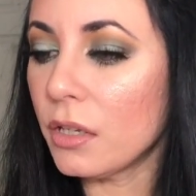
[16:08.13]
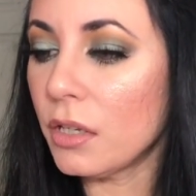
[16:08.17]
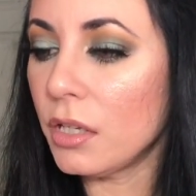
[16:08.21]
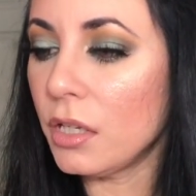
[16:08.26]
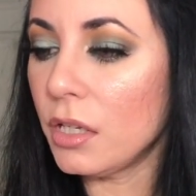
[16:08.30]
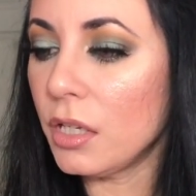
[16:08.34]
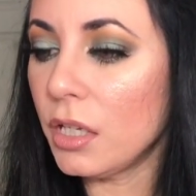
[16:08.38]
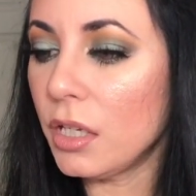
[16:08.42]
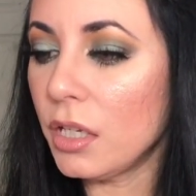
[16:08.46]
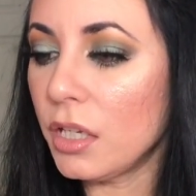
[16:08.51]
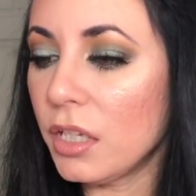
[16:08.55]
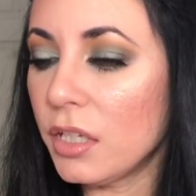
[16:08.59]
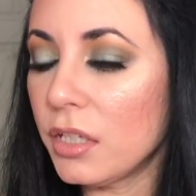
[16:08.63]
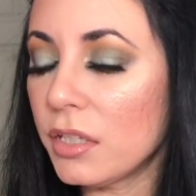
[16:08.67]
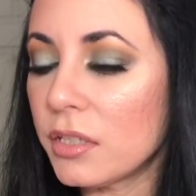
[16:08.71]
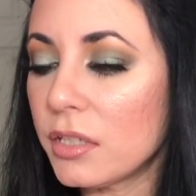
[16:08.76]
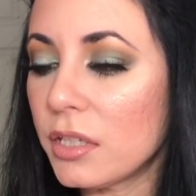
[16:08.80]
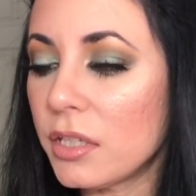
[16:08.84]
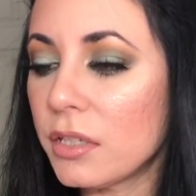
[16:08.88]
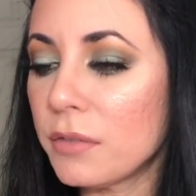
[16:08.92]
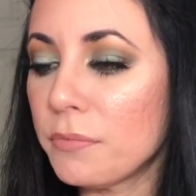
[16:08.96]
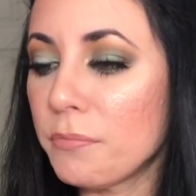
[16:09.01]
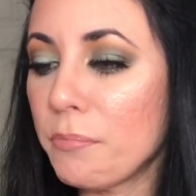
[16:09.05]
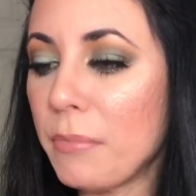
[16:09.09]
and
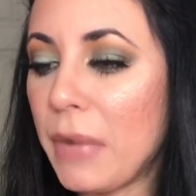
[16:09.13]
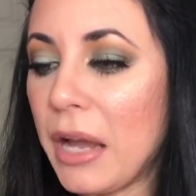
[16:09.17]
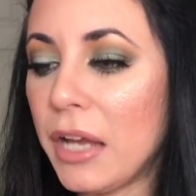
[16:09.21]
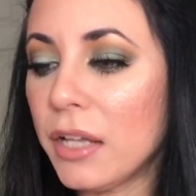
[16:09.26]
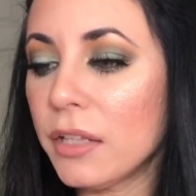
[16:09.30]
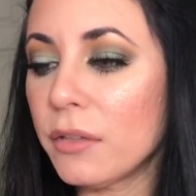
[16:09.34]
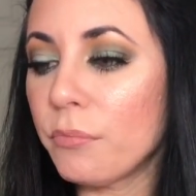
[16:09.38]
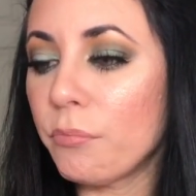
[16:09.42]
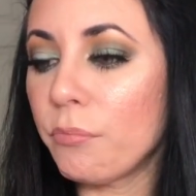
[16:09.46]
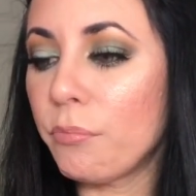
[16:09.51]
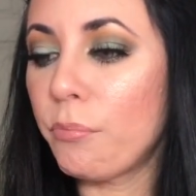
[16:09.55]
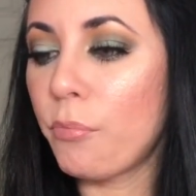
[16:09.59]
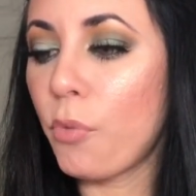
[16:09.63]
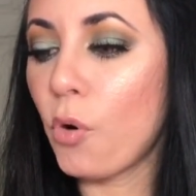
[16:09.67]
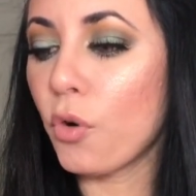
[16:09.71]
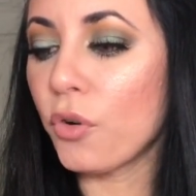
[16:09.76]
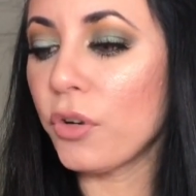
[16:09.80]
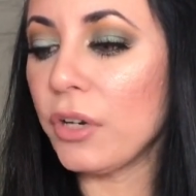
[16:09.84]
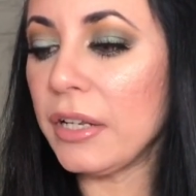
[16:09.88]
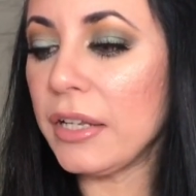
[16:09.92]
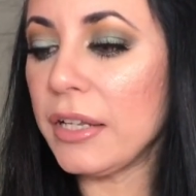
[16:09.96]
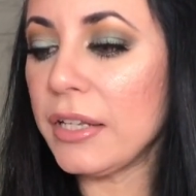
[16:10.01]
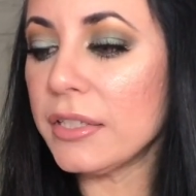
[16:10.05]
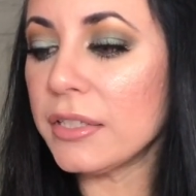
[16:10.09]
it's matte
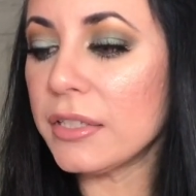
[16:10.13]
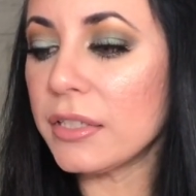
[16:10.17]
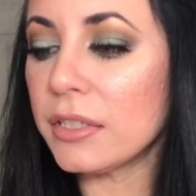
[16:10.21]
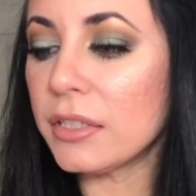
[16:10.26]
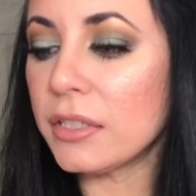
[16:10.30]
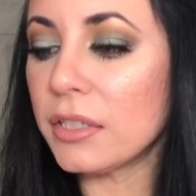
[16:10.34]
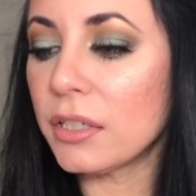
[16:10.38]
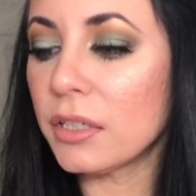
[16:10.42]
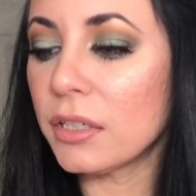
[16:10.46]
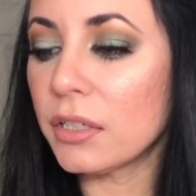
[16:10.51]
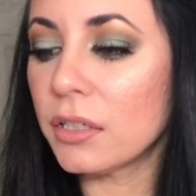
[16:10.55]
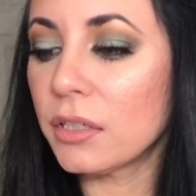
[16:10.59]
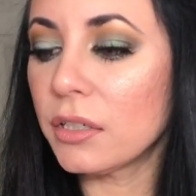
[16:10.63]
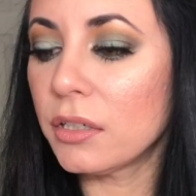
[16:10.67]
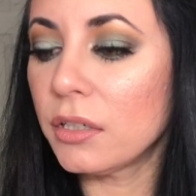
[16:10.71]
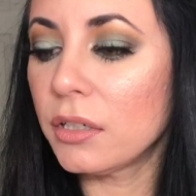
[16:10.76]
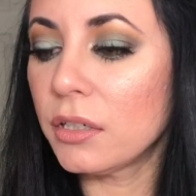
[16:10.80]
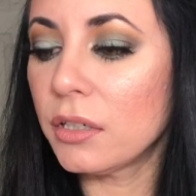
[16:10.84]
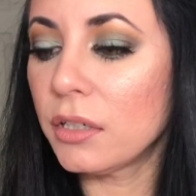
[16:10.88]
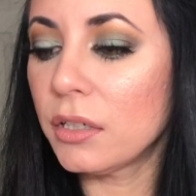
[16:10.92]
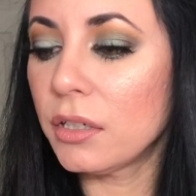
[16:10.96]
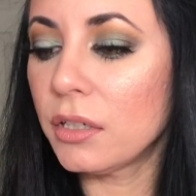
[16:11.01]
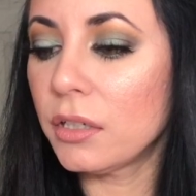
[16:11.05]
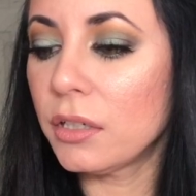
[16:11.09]
poreless,
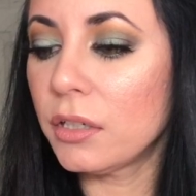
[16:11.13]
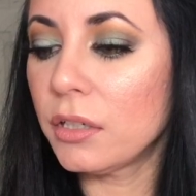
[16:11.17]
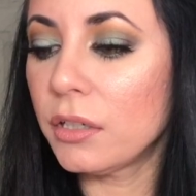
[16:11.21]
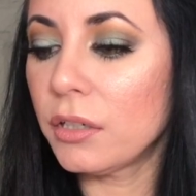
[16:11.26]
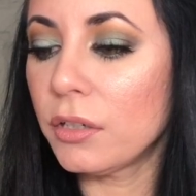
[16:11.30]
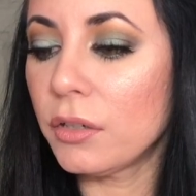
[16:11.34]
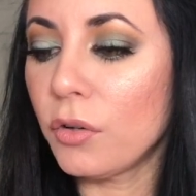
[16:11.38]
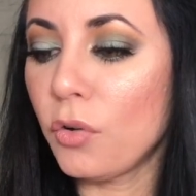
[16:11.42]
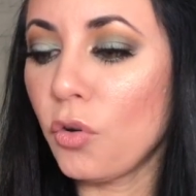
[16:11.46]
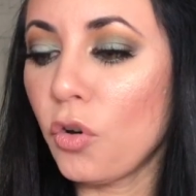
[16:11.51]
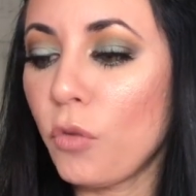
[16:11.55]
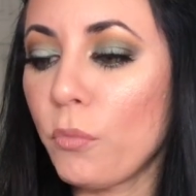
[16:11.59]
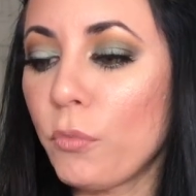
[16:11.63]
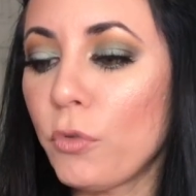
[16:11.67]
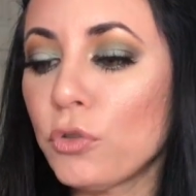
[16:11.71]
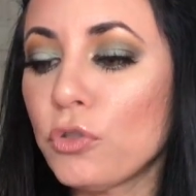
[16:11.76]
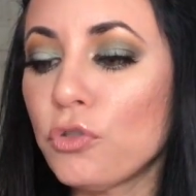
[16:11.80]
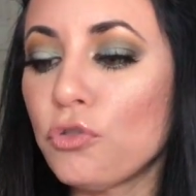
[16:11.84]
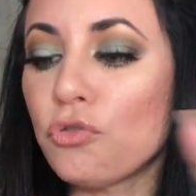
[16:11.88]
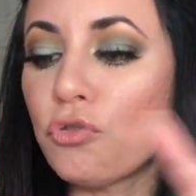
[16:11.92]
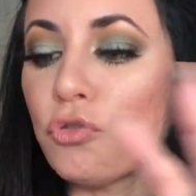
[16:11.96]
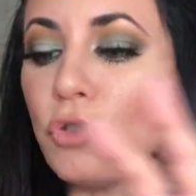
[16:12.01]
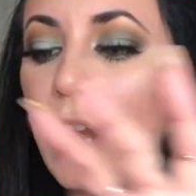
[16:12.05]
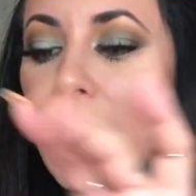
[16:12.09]
normal
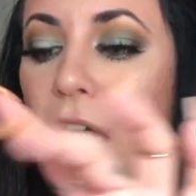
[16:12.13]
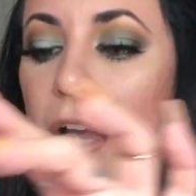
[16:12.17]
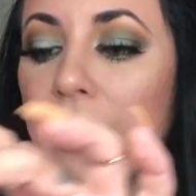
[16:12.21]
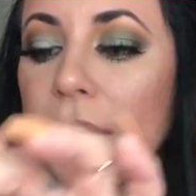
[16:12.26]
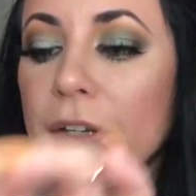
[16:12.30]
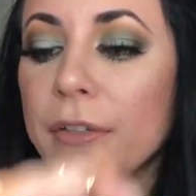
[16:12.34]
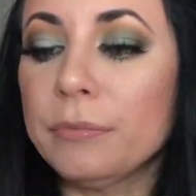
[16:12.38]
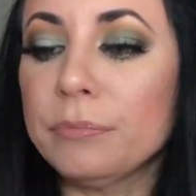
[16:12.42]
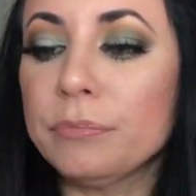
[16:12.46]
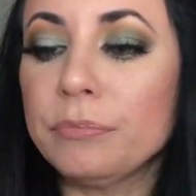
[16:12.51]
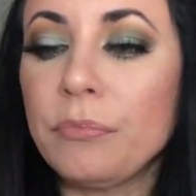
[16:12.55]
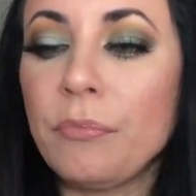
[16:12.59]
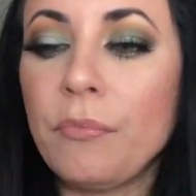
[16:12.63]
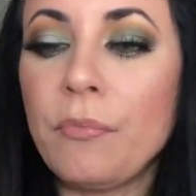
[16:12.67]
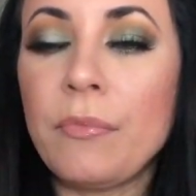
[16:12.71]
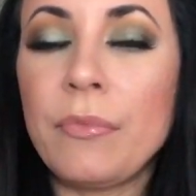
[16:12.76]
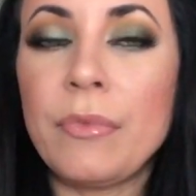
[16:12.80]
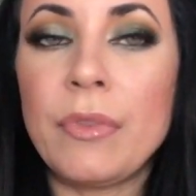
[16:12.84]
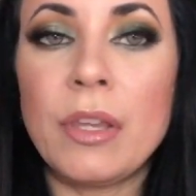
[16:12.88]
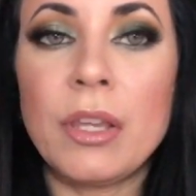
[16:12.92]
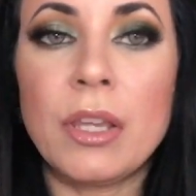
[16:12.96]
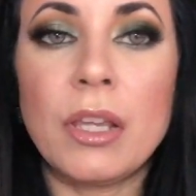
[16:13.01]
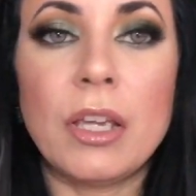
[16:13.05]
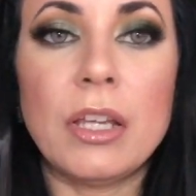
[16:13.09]
to dry,
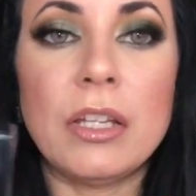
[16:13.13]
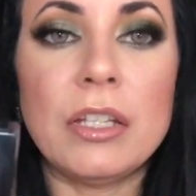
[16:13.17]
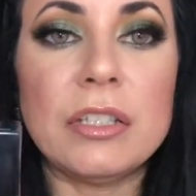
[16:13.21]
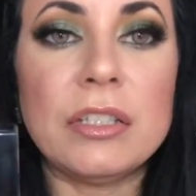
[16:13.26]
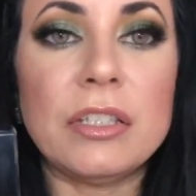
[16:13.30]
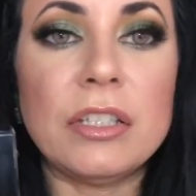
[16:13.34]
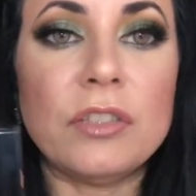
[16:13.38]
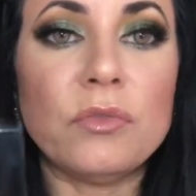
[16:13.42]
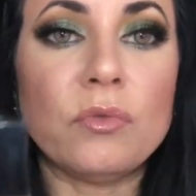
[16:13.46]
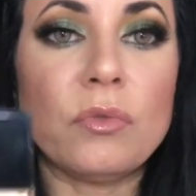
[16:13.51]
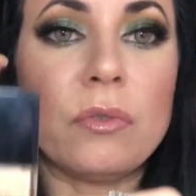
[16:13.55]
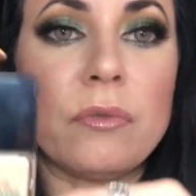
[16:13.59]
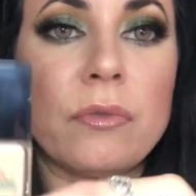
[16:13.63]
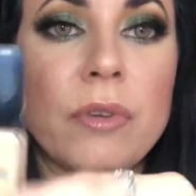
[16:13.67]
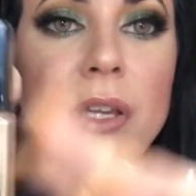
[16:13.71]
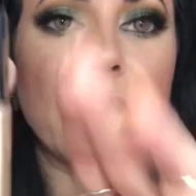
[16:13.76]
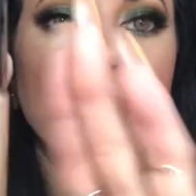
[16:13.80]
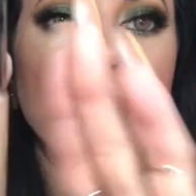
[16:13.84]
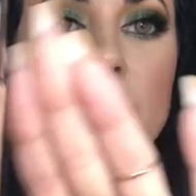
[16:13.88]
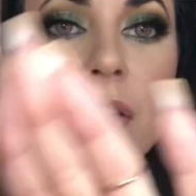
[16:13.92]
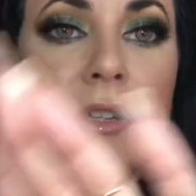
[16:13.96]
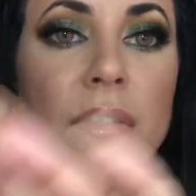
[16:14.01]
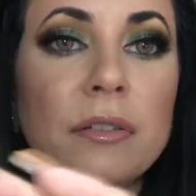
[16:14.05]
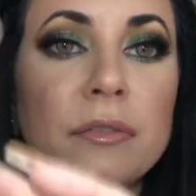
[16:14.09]
and it's this one right
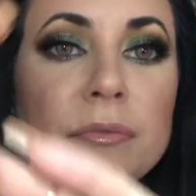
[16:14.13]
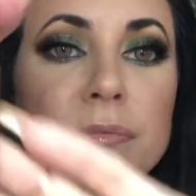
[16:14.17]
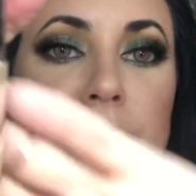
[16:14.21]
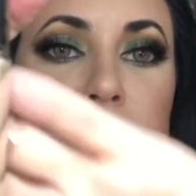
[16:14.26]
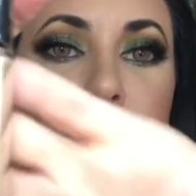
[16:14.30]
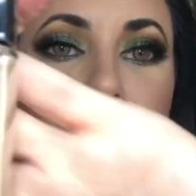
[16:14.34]
here.